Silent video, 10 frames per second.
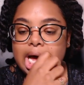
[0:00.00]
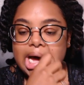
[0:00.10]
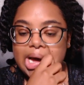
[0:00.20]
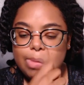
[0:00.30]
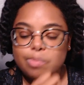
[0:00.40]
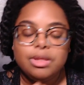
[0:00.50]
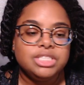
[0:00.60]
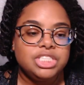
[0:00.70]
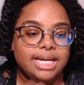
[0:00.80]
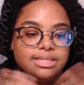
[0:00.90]
Um,
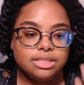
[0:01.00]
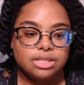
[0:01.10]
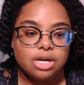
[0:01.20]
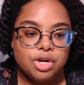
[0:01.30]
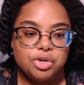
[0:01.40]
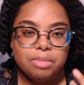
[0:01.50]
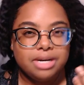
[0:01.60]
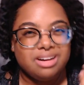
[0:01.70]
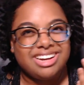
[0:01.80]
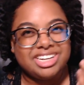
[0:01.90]
chances are you
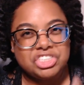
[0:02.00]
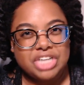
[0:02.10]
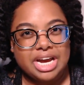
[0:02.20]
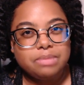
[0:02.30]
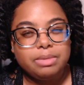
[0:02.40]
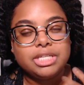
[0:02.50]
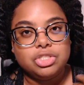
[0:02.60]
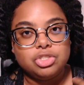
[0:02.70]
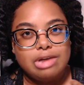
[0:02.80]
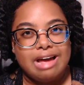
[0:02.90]
might not get checked because
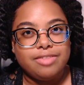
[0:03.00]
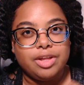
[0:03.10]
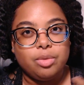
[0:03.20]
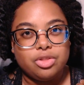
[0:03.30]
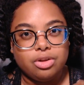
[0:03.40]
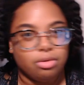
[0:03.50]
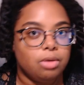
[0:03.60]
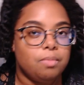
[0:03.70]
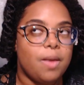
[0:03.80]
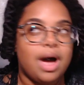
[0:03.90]
you're traveling with a
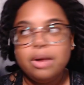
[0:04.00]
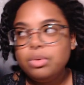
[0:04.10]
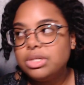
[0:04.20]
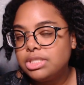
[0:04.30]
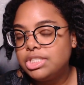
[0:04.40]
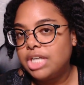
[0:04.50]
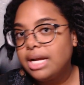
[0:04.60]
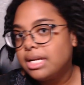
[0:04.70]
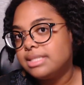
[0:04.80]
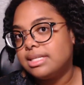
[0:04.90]
group. I wasn't
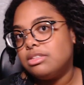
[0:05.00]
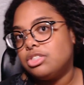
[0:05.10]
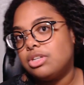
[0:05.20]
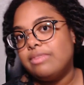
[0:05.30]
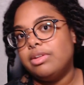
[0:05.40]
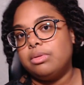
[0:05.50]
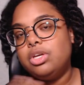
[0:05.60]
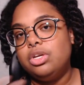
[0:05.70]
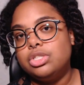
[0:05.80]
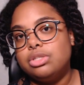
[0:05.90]
checked because I was traveling with
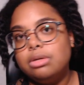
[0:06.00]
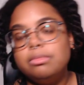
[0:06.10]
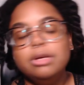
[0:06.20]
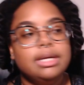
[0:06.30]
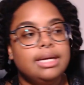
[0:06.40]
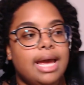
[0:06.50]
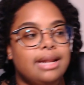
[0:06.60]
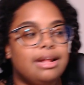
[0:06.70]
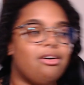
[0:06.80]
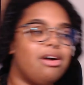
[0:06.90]
a huge group, and
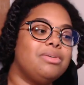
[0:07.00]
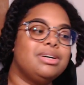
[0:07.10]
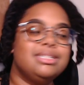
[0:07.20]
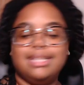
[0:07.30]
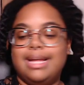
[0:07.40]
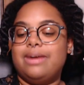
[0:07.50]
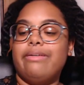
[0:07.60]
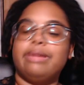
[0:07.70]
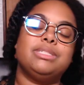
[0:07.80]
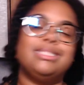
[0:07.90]
there I was, like,
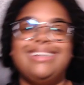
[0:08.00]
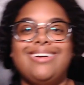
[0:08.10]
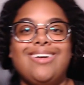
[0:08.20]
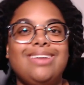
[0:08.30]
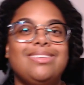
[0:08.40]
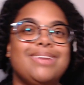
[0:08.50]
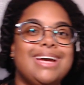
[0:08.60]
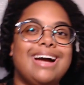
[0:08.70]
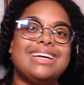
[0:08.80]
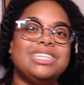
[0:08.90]
going up to security with my
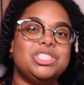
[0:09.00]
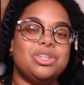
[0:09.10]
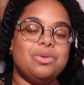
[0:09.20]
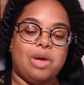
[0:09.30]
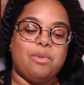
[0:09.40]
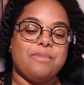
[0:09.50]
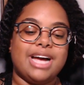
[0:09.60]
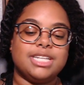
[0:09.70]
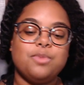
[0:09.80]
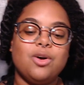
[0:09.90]
yakken, showing my
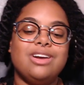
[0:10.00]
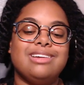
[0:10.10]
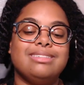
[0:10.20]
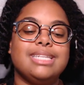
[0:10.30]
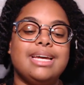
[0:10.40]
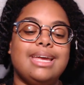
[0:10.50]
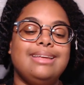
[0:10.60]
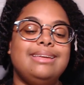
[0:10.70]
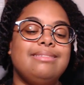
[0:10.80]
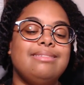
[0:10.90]
passport, and I was like,
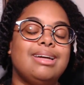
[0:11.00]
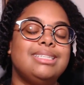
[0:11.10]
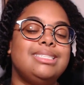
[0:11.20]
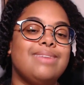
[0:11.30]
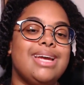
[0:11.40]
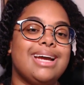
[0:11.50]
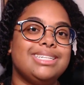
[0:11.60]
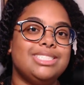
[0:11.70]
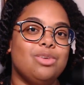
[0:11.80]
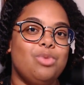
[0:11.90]
you want to see my
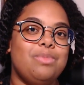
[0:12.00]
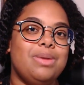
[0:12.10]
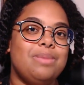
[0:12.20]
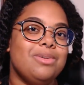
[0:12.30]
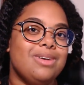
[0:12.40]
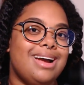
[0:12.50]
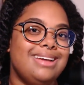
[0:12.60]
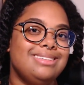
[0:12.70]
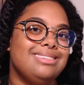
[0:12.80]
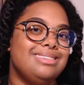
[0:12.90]
yakken? Show my paper.
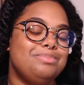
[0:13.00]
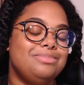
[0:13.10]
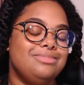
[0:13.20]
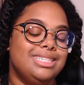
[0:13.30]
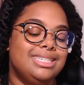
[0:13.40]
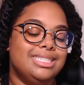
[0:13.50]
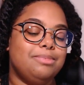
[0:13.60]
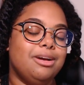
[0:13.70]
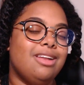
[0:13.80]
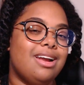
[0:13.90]
I
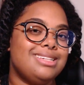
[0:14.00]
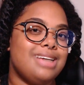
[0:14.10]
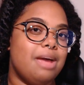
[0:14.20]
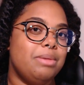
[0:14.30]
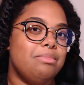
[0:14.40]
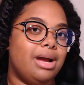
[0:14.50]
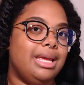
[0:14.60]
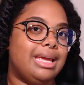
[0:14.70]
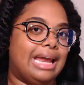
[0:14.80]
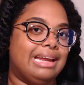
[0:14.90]
spent a lot of time and
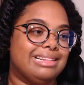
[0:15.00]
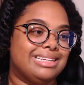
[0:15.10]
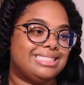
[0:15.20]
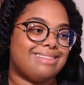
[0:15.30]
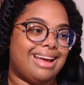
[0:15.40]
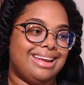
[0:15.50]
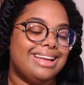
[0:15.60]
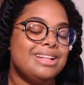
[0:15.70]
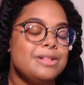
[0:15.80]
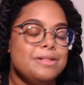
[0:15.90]
money getting this ready
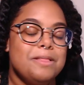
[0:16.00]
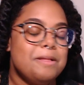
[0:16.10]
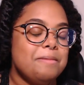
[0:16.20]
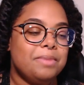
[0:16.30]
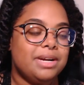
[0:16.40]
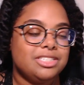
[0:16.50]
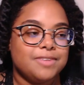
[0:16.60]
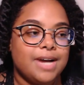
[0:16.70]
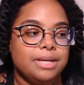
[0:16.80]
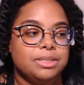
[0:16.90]
but it's
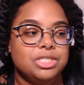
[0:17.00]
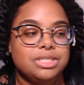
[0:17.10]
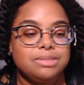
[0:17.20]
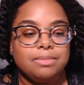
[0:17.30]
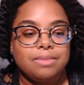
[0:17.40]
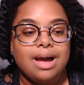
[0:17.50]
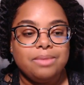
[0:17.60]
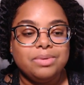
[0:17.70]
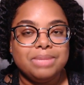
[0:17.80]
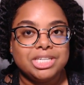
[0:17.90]
fine. Just I
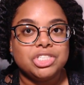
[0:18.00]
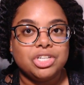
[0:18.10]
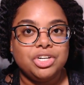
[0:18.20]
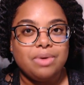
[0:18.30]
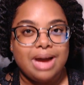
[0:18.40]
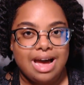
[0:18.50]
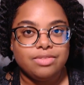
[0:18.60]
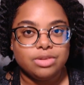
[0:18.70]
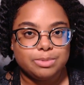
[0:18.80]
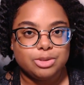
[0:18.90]
would make sure you have
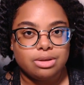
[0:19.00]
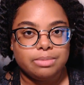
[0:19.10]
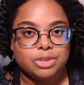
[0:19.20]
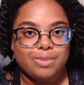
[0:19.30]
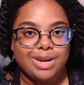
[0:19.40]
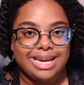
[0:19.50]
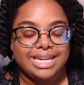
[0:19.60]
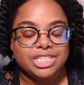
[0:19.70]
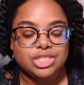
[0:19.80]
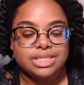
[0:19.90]
those prescription
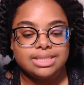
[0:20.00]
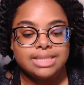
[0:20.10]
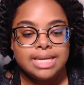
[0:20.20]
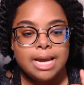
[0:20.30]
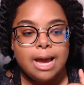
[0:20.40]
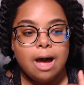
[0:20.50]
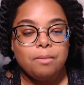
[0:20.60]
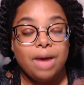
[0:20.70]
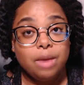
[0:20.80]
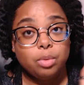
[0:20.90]
medications.
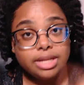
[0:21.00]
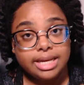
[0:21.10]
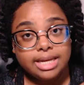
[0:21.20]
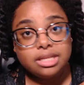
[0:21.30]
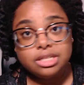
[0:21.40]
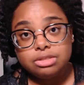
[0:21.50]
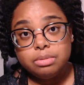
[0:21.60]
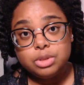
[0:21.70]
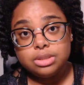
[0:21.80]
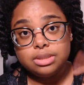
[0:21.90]
Um, I will link in the
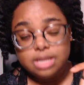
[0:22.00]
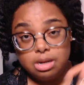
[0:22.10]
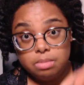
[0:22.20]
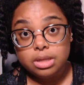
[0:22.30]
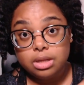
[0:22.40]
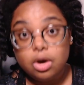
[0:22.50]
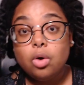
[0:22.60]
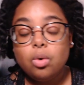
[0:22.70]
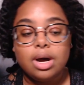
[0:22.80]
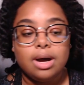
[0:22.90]
description down
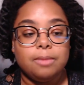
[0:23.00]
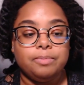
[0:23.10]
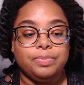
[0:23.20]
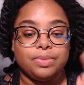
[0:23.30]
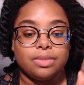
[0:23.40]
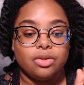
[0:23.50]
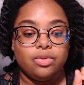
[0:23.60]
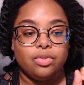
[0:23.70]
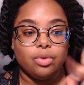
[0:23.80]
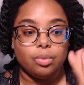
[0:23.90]
below um,
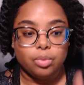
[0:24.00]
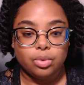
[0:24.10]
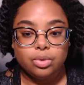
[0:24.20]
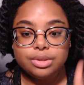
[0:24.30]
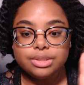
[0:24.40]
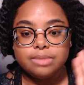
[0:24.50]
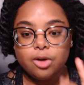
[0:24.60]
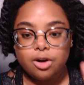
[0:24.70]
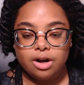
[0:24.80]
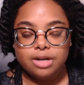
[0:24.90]
the rules in
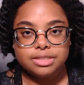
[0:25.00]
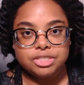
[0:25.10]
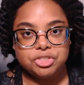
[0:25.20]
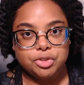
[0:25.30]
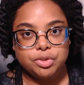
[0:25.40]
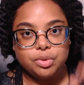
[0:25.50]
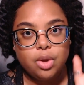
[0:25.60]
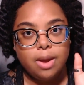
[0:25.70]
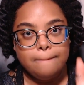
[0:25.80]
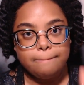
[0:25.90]
regards to
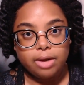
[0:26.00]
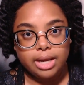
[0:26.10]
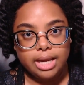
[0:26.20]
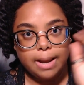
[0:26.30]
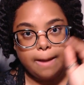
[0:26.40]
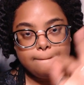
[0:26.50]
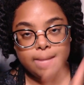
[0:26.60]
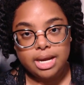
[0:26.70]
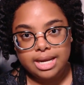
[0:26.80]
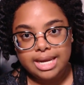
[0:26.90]
bringing
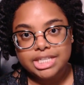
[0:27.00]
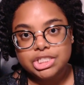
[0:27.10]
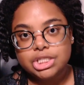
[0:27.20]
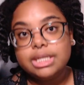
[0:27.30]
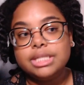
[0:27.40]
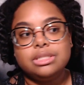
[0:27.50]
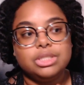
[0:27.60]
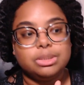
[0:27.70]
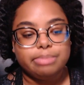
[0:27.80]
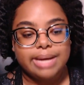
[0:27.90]
medication into
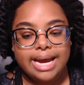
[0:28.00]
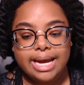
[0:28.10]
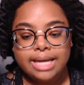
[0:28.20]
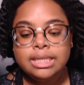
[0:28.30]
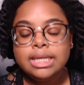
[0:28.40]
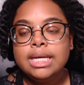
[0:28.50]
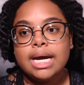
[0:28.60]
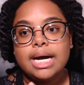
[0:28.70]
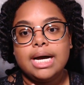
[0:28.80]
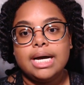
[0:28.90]
Japan.
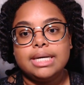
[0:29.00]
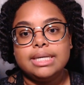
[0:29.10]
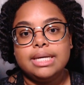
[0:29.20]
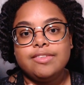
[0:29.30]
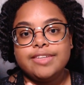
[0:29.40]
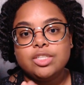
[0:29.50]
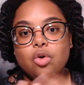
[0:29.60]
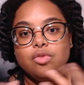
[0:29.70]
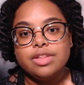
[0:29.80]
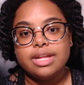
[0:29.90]
Uh, if it's
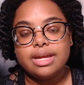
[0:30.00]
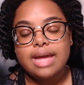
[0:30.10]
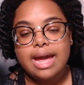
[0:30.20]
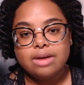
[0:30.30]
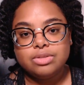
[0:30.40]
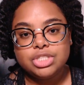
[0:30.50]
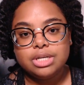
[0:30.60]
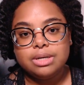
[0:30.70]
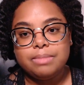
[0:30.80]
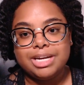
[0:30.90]
over the
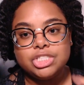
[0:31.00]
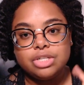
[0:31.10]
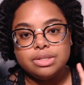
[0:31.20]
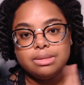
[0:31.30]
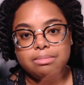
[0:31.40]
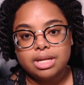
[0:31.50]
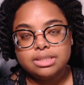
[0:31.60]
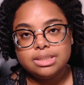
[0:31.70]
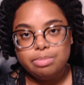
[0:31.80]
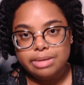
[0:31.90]
counter, make sure it's a month
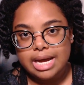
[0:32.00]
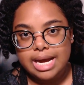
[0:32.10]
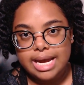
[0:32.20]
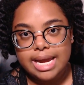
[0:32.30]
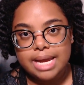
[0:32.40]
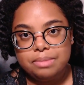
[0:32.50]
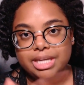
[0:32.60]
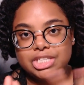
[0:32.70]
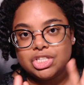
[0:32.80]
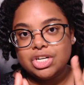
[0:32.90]
supply and
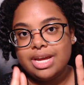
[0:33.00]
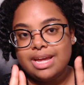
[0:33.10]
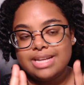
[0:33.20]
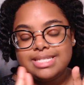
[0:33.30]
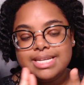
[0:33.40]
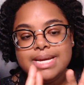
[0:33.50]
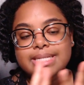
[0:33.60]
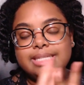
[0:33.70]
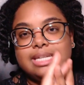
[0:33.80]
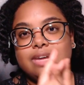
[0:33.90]
make sure it
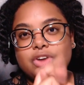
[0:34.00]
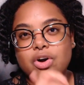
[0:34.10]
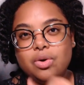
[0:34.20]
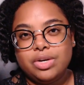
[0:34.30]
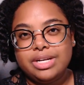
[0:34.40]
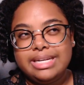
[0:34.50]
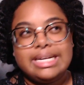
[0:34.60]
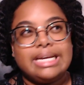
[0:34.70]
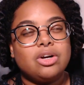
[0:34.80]
doesn't have codeine,